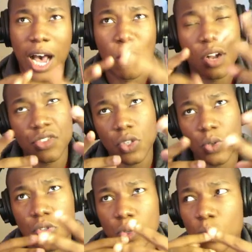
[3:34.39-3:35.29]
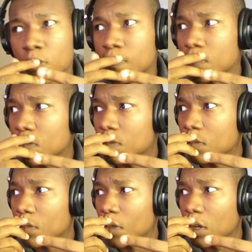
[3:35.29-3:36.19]
I watched those two.
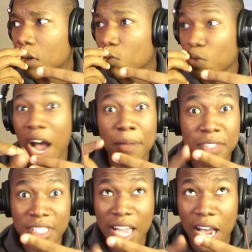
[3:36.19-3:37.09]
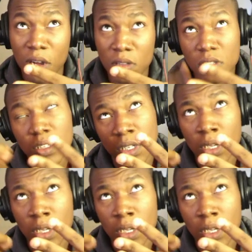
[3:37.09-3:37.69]
Rhyme style,